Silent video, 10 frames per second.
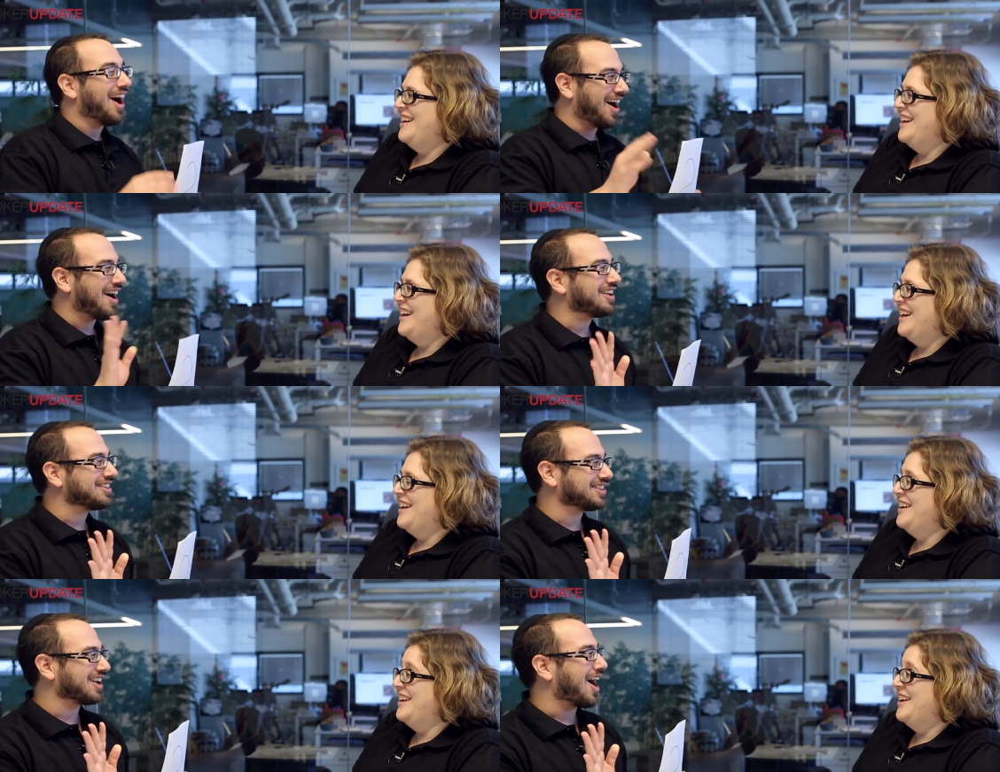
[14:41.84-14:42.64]

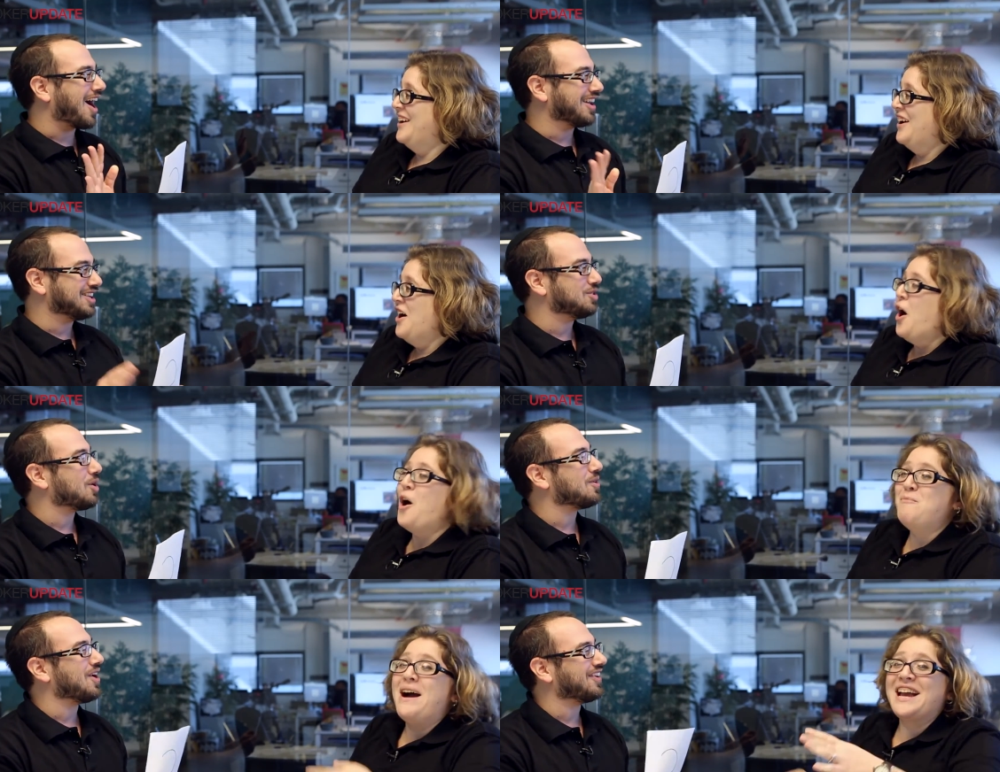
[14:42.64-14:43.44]
Speaker 1: Honest to God, you
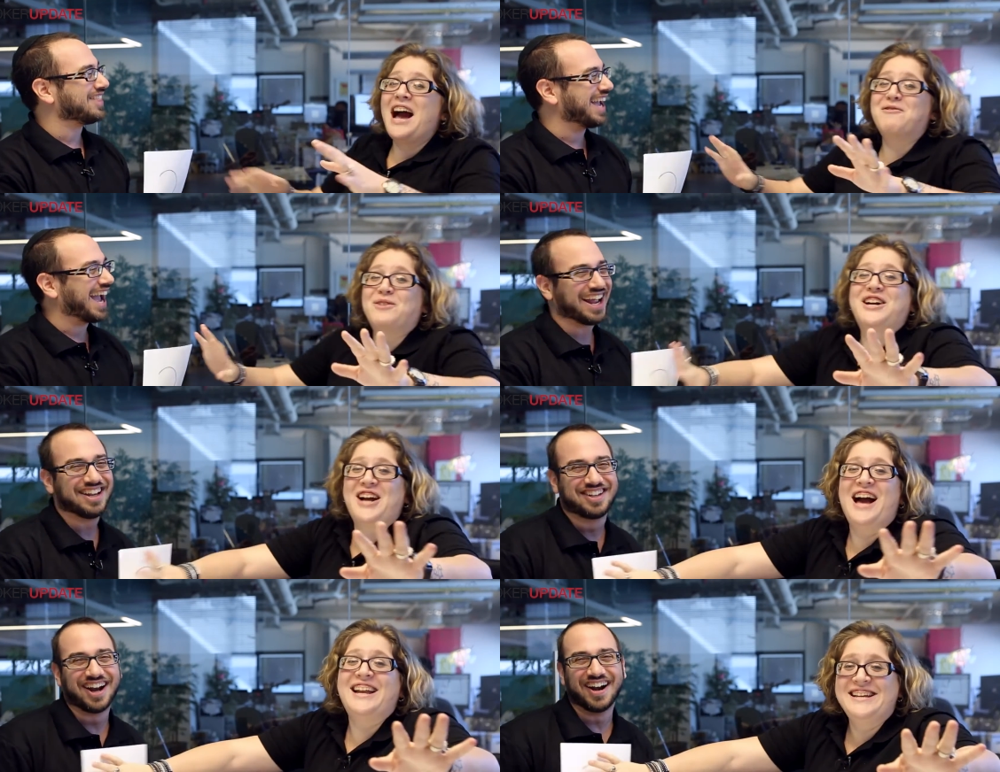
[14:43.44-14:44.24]
don't know the
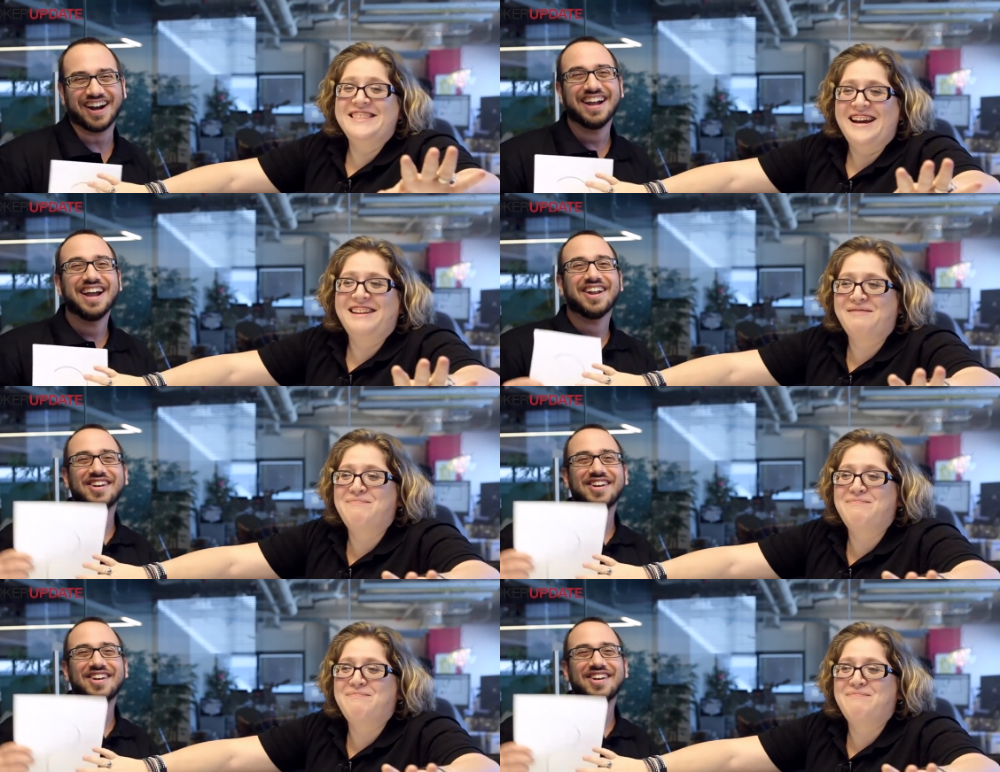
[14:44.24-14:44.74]
answer.